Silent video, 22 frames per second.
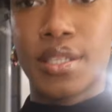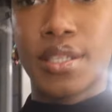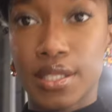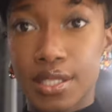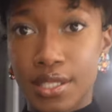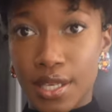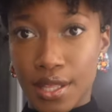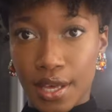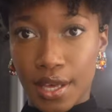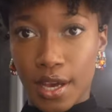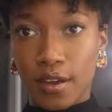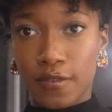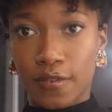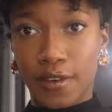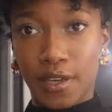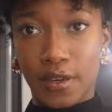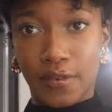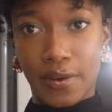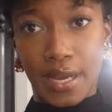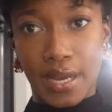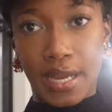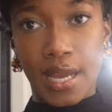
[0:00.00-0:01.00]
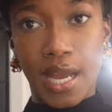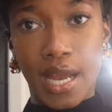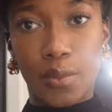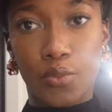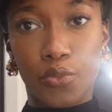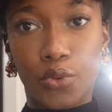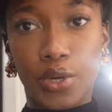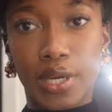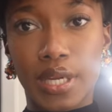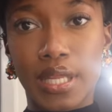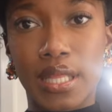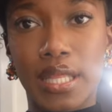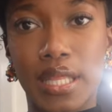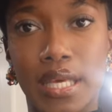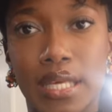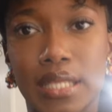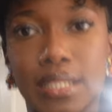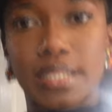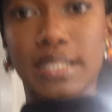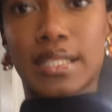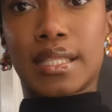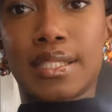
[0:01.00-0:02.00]
so the outfit right I'm wearing
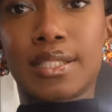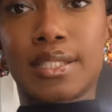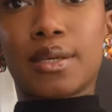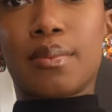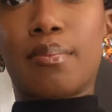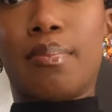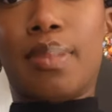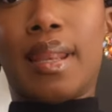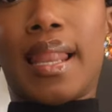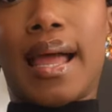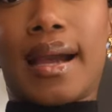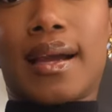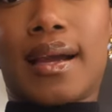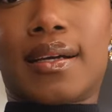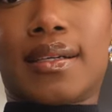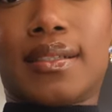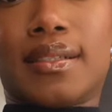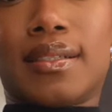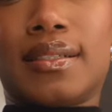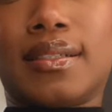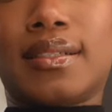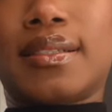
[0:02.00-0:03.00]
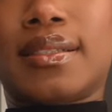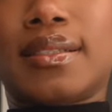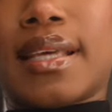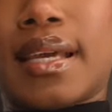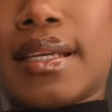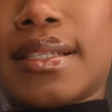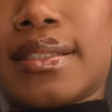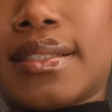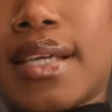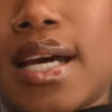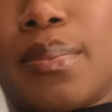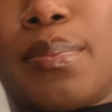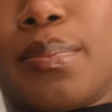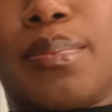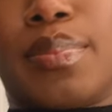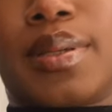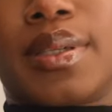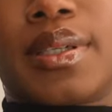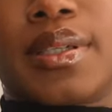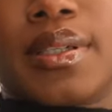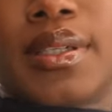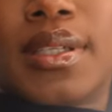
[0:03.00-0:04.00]
this little black tank top
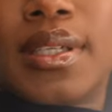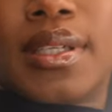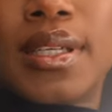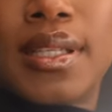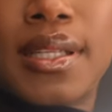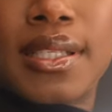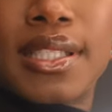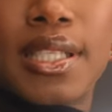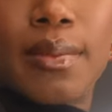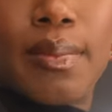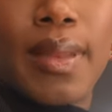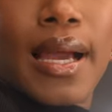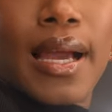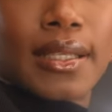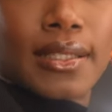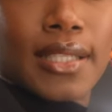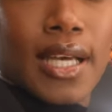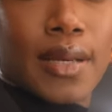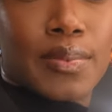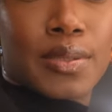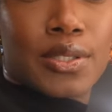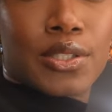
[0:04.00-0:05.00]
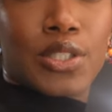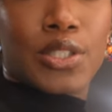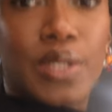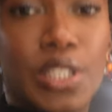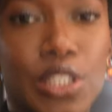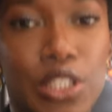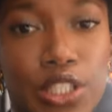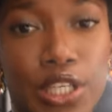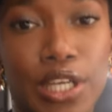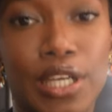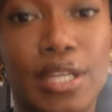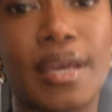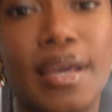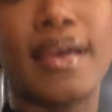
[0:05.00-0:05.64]
it's a black top situation